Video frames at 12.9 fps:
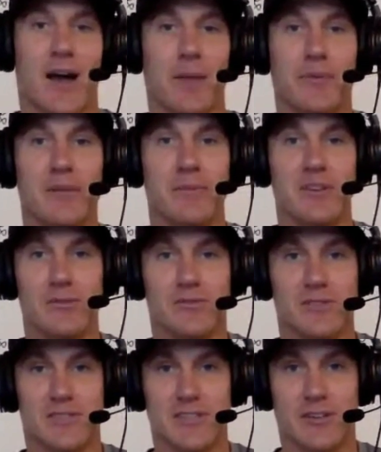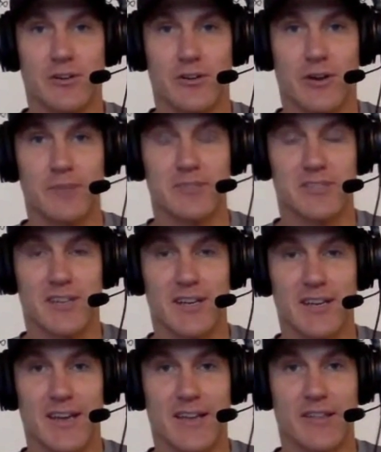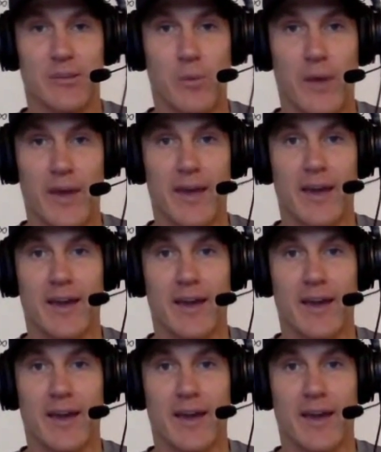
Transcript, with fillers: I'm going to be useless here, or I'm just going to get in the way